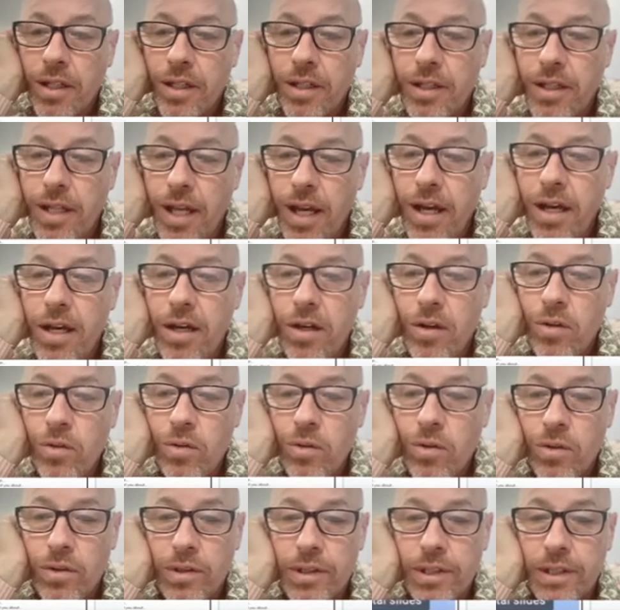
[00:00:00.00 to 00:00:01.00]
now
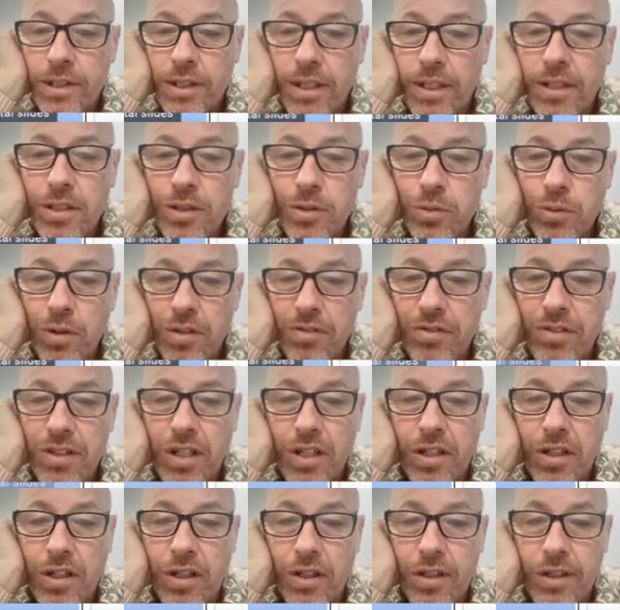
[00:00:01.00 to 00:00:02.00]
since we've
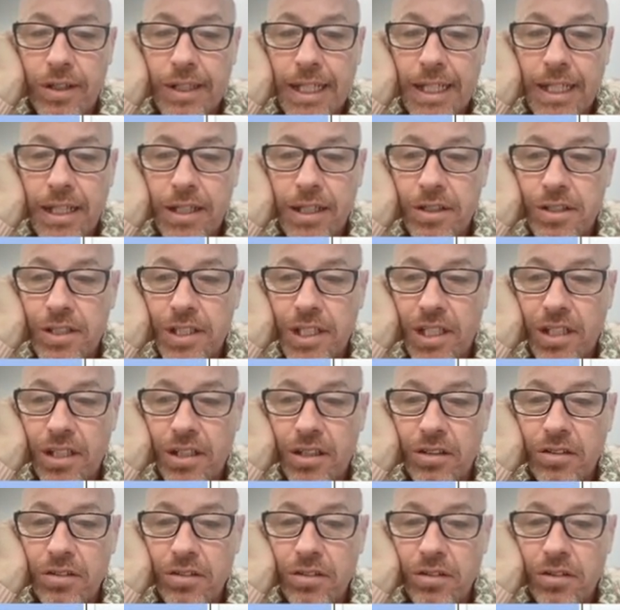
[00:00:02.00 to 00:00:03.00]
done our leads
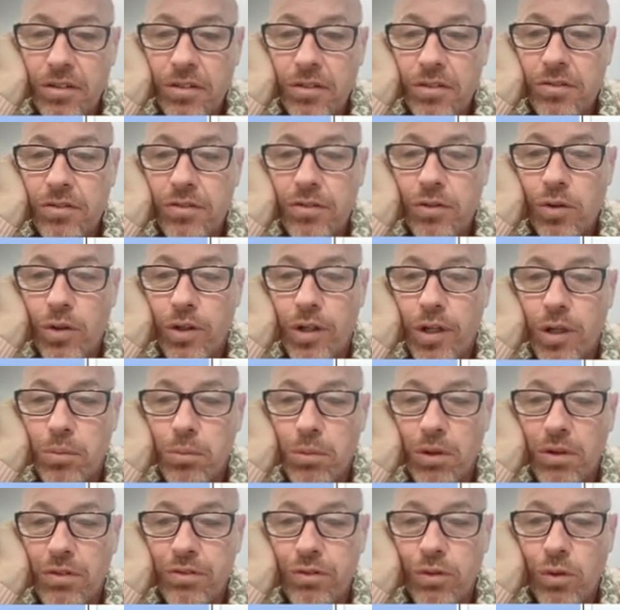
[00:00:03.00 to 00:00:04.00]
here for
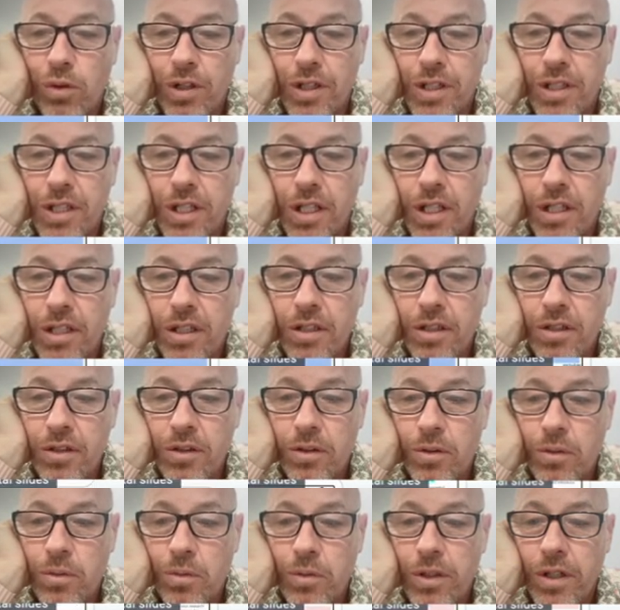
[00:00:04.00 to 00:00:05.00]
number 14,
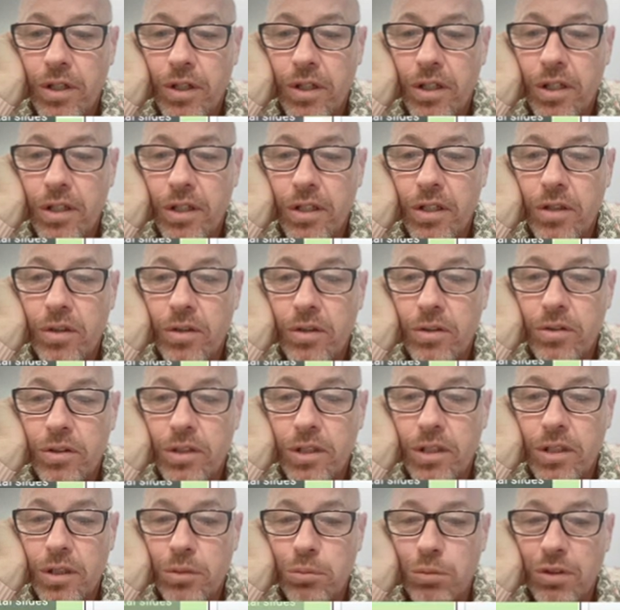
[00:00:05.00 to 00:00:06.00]
we are going to go to
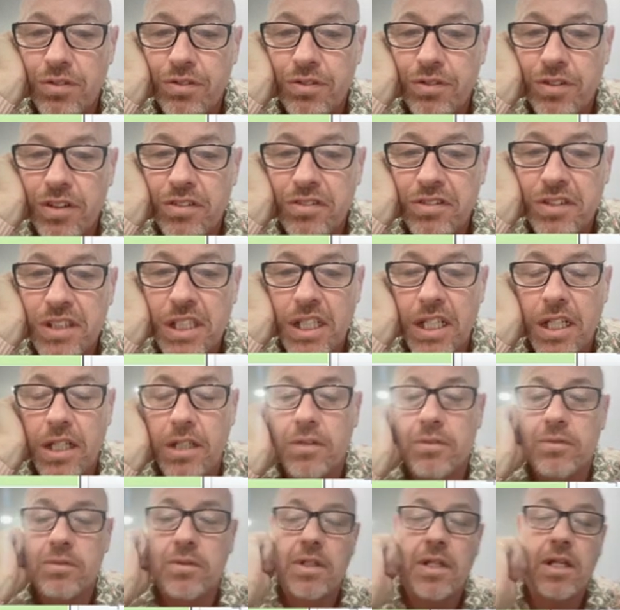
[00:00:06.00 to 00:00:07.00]
number 15.
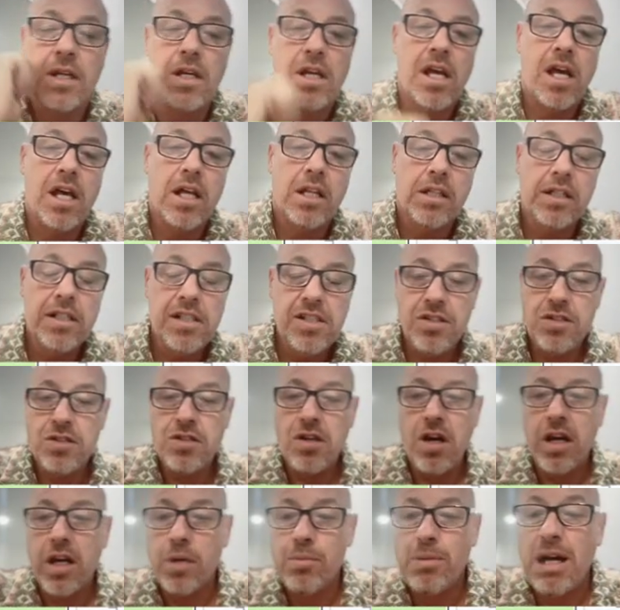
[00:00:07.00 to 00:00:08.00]
Let's
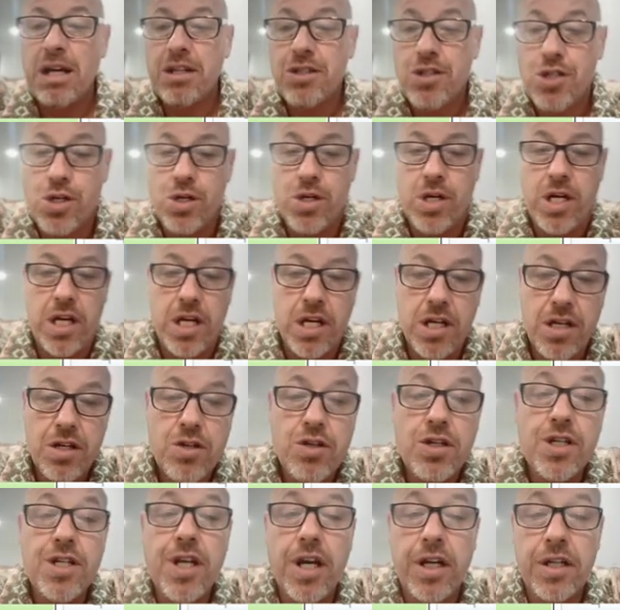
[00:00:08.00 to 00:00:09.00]
talk about your
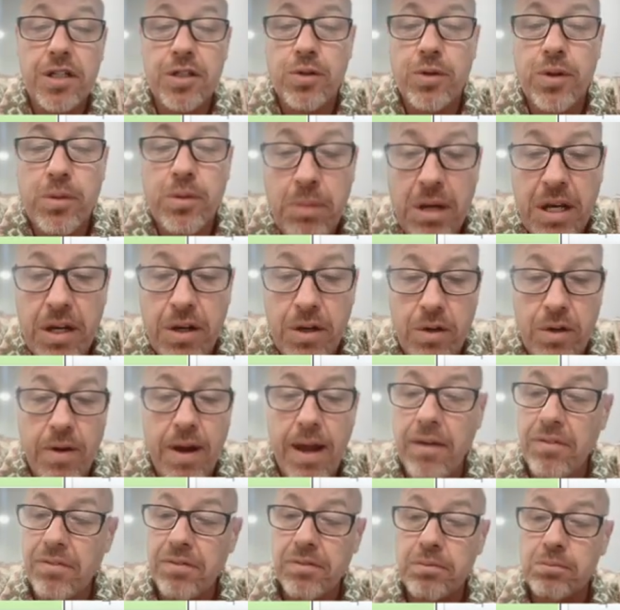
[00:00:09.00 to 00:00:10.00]
introductory
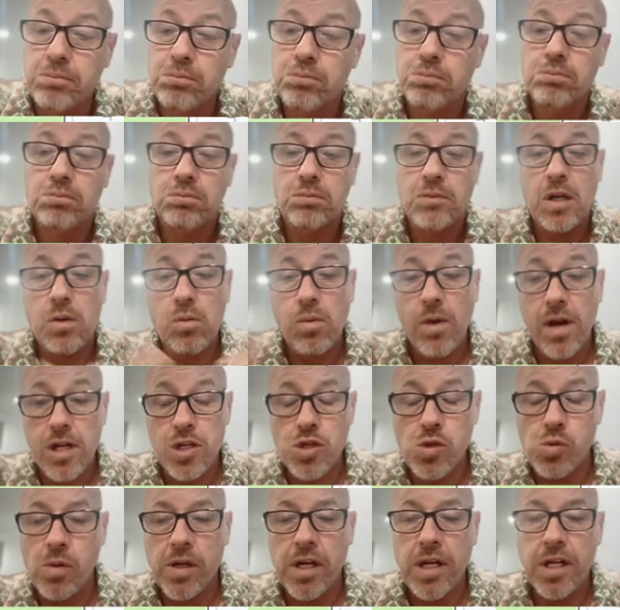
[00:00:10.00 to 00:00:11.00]
paragraph. Now
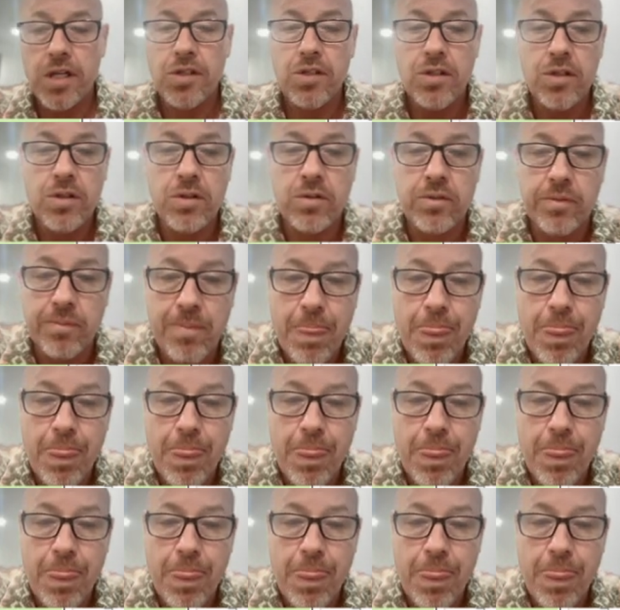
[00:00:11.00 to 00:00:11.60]
watch what I do.